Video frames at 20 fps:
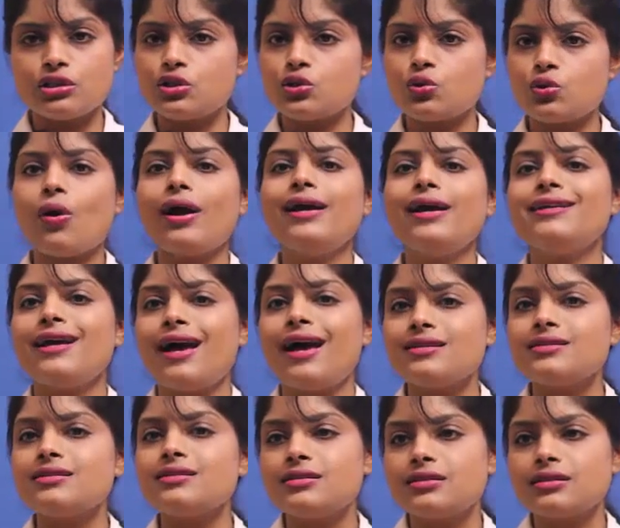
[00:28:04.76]
is quite
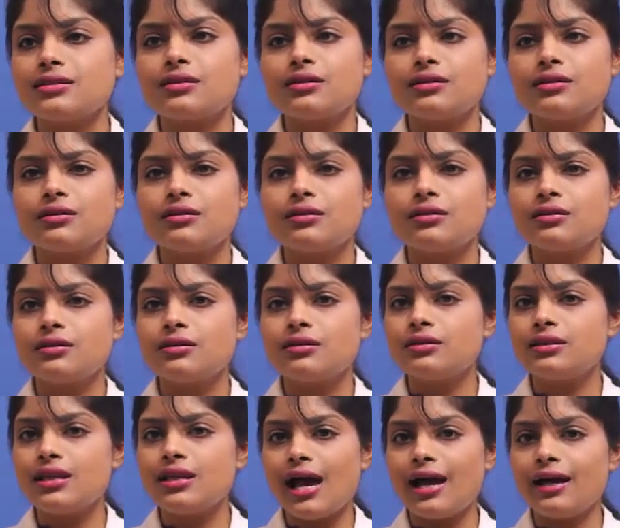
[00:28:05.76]
acidic
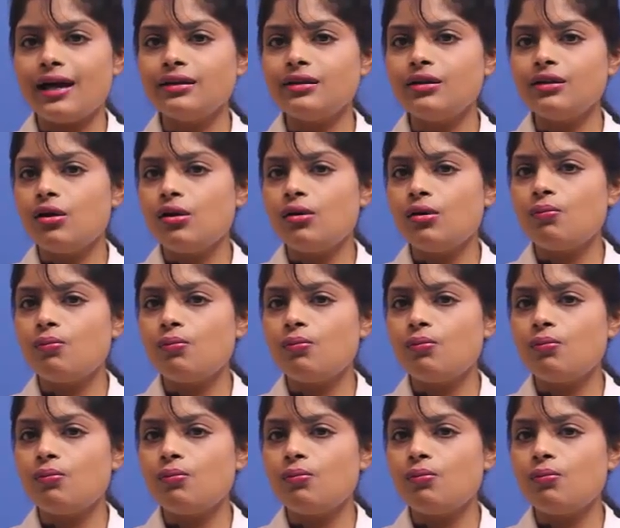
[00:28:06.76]
than